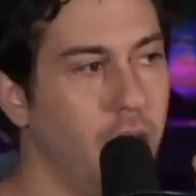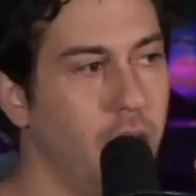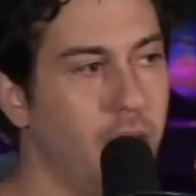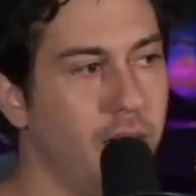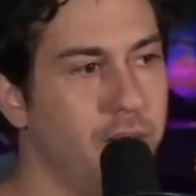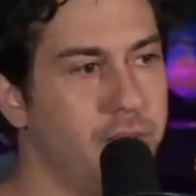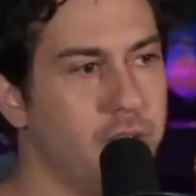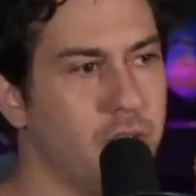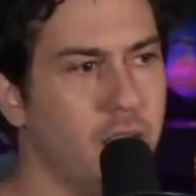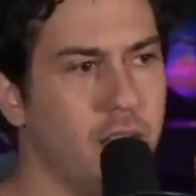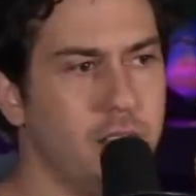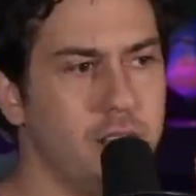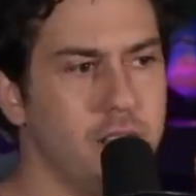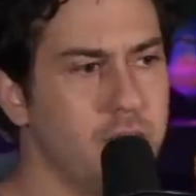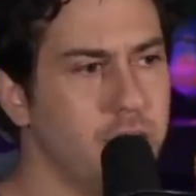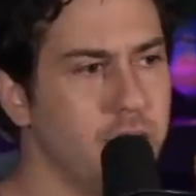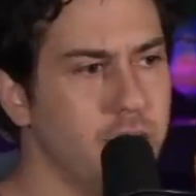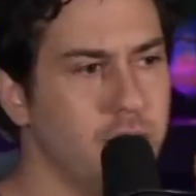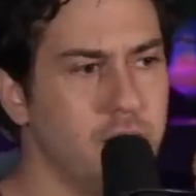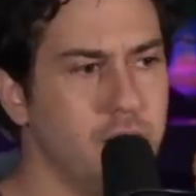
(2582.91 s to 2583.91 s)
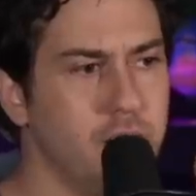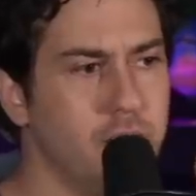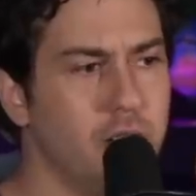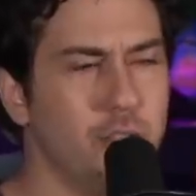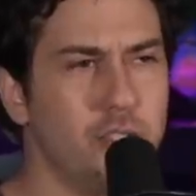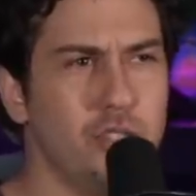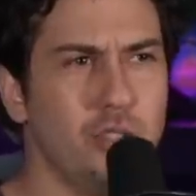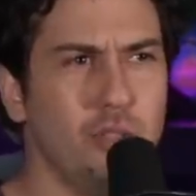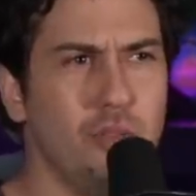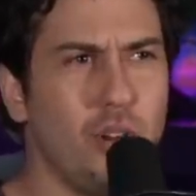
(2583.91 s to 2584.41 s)
I've tried to, you
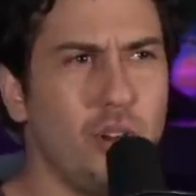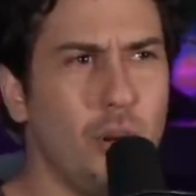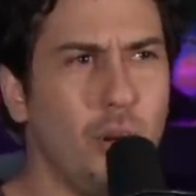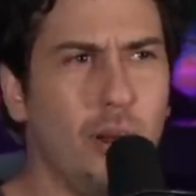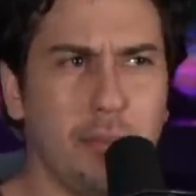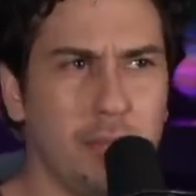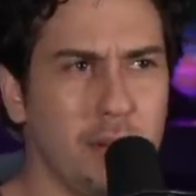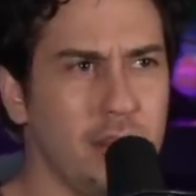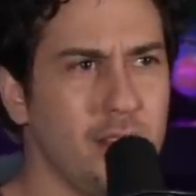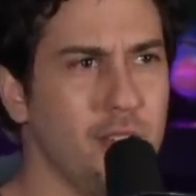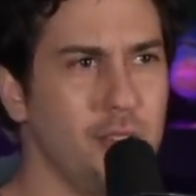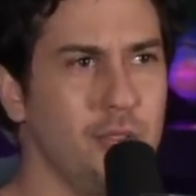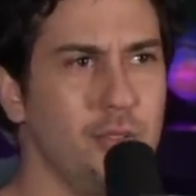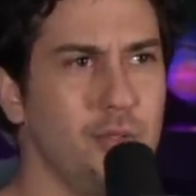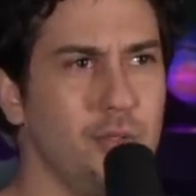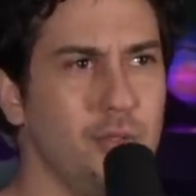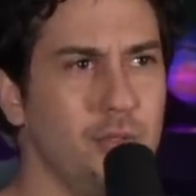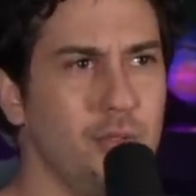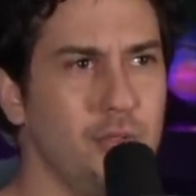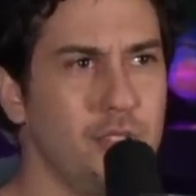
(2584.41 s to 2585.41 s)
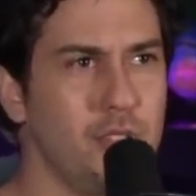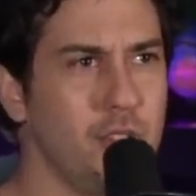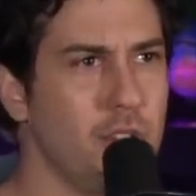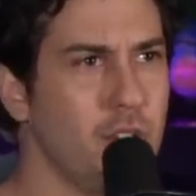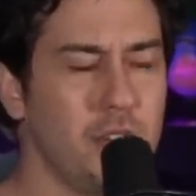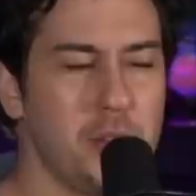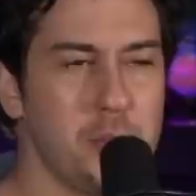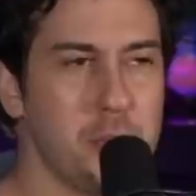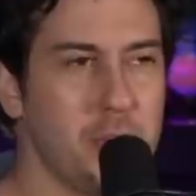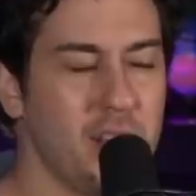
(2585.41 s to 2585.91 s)
know, do you know anybody who, do you
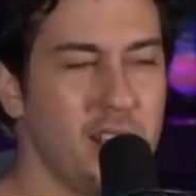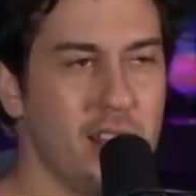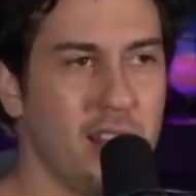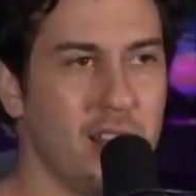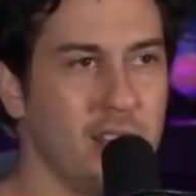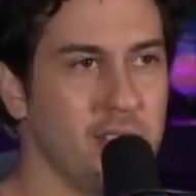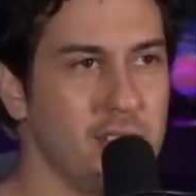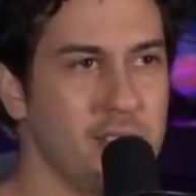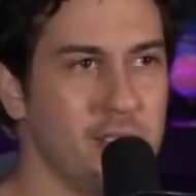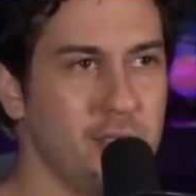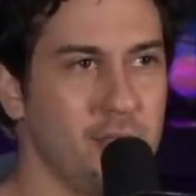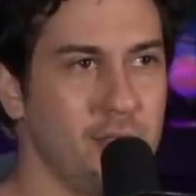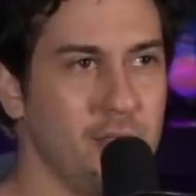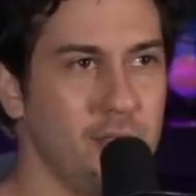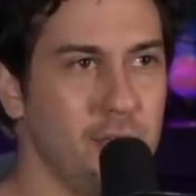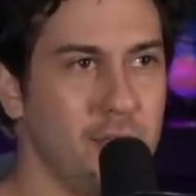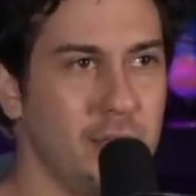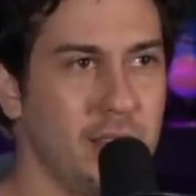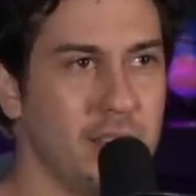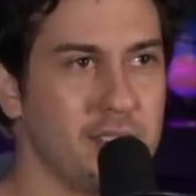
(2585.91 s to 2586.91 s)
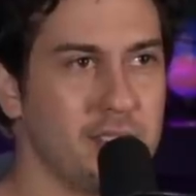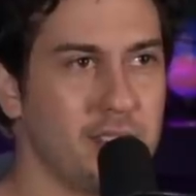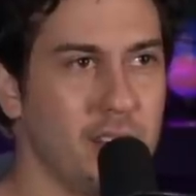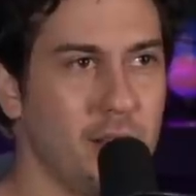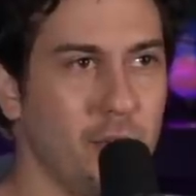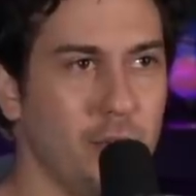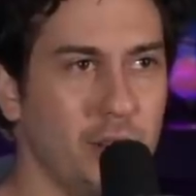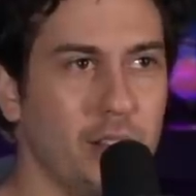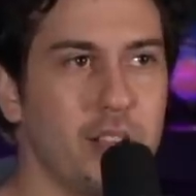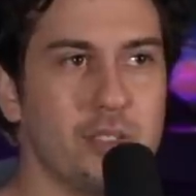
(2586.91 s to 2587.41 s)
know anybody else who, who makes no.
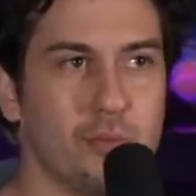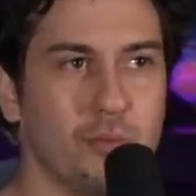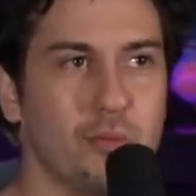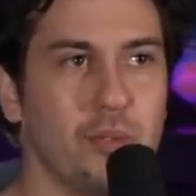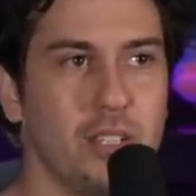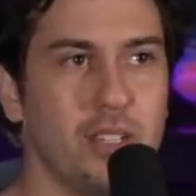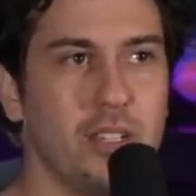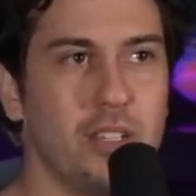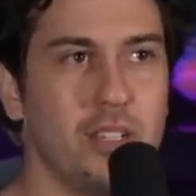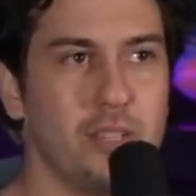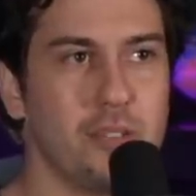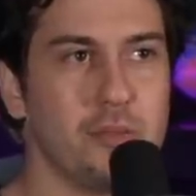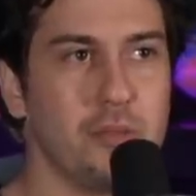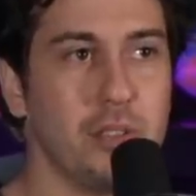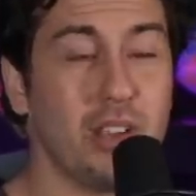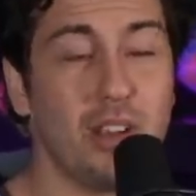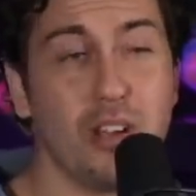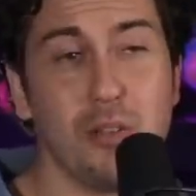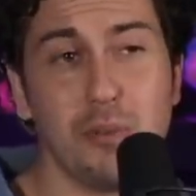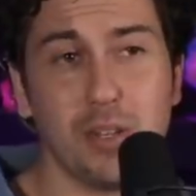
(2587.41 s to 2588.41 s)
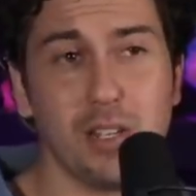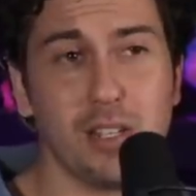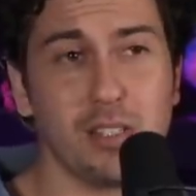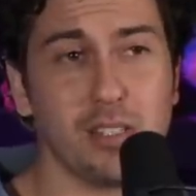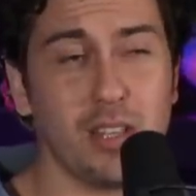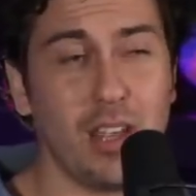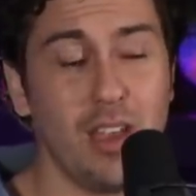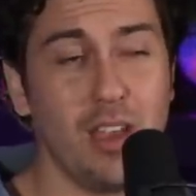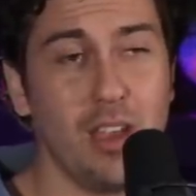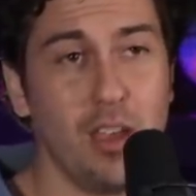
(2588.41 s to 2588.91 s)
that work? It's really, it's really hard
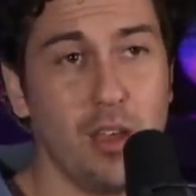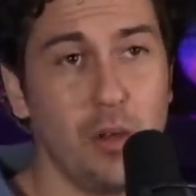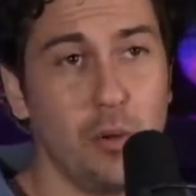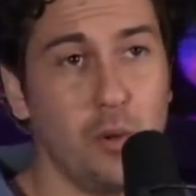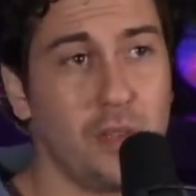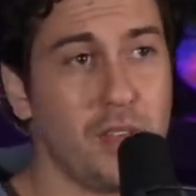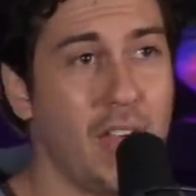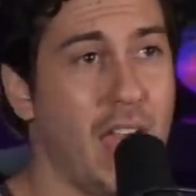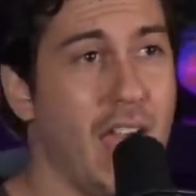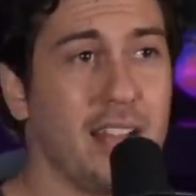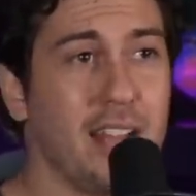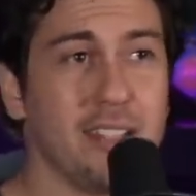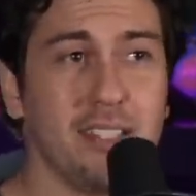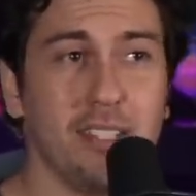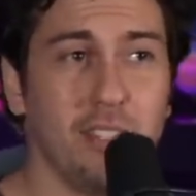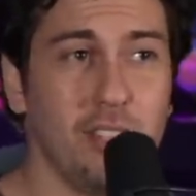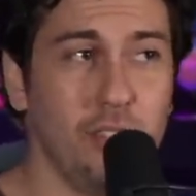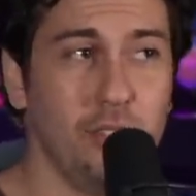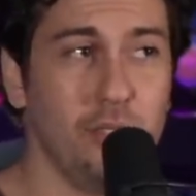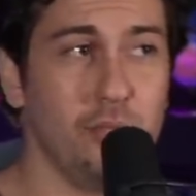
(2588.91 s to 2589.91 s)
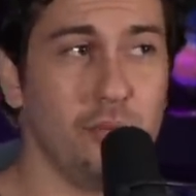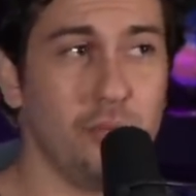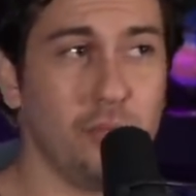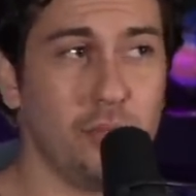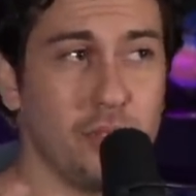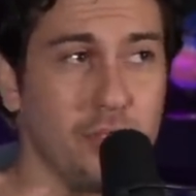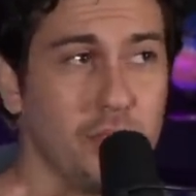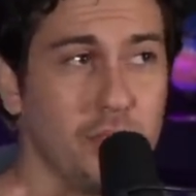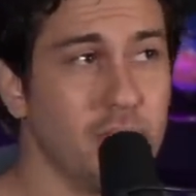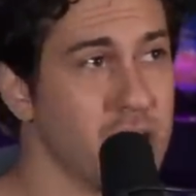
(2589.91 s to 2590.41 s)
because with acting, you,
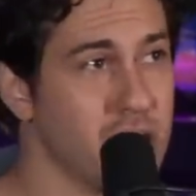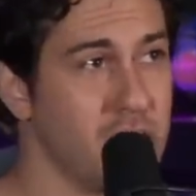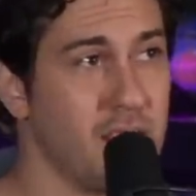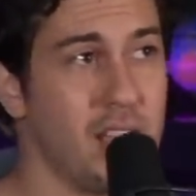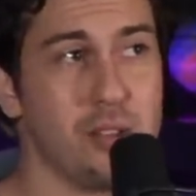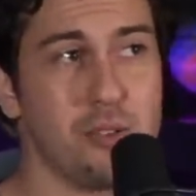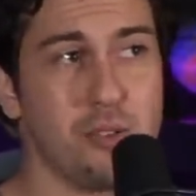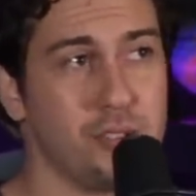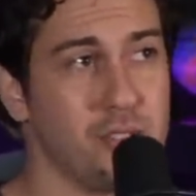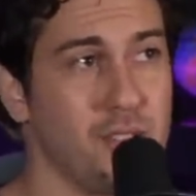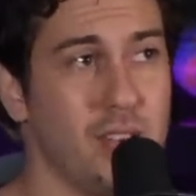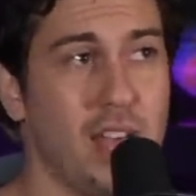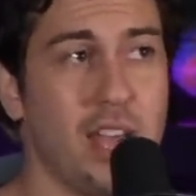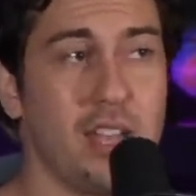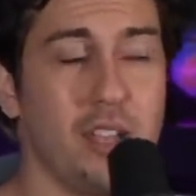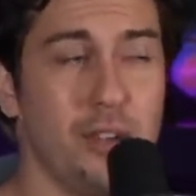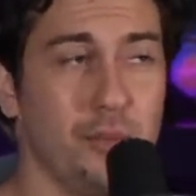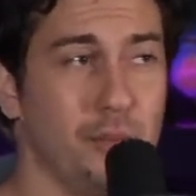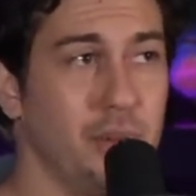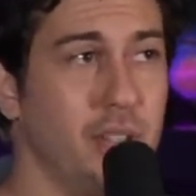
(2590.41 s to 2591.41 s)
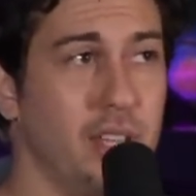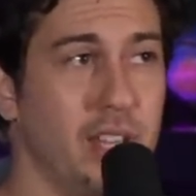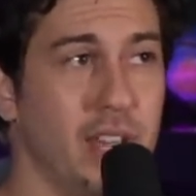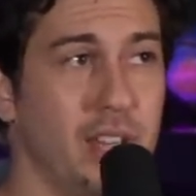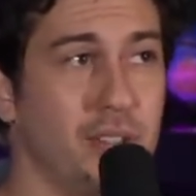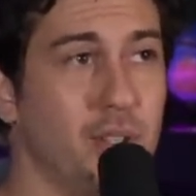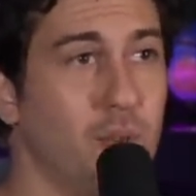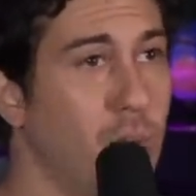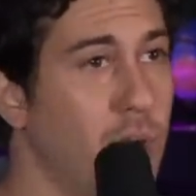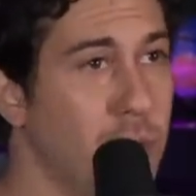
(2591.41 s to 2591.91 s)
the schedules of that, you're really
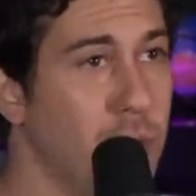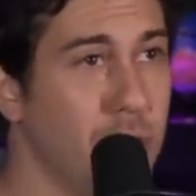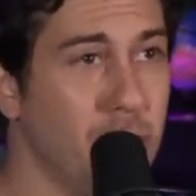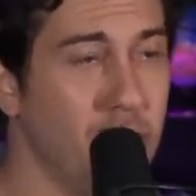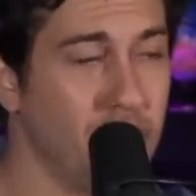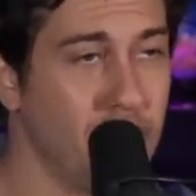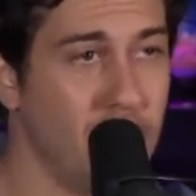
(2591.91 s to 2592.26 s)
at the whim of